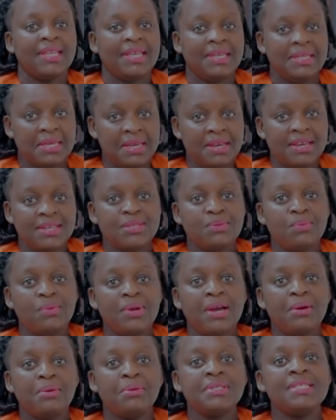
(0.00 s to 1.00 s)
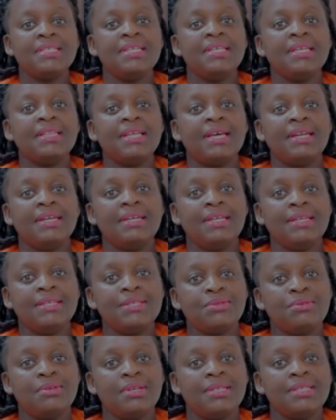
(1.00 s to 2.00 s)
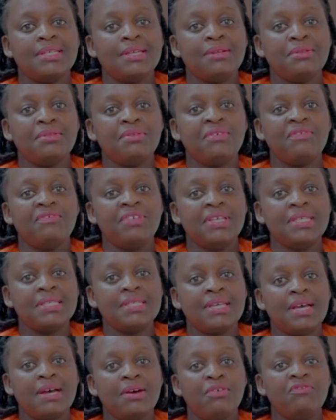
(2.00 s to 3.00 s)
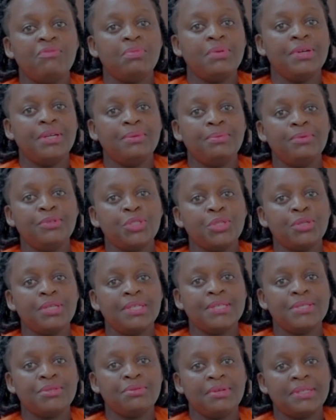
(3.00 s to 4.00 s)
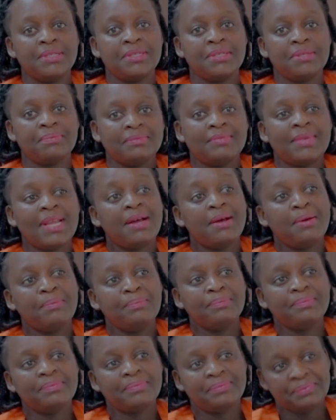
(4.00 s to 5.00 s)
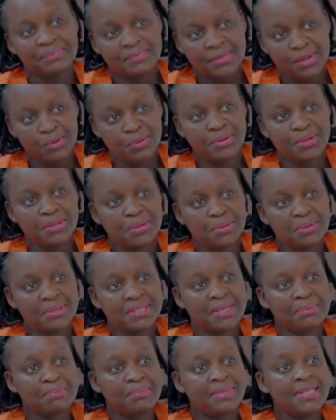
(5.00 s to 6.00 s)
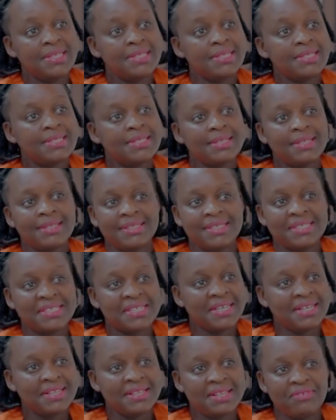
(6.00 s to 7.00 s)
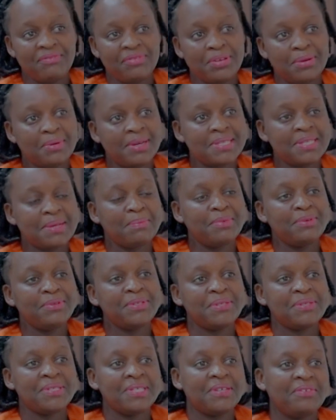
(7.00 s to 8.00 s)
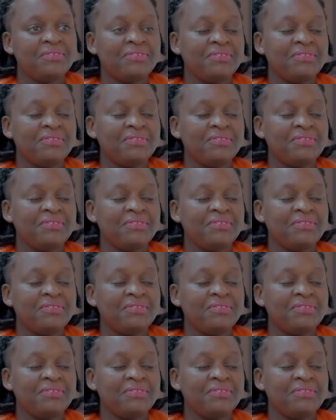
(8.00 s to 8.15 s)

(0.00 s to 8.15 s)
Yes, we are hosting the District Health Officer of Bundibugyo District. Good doctor, please tell the viewers about yourself.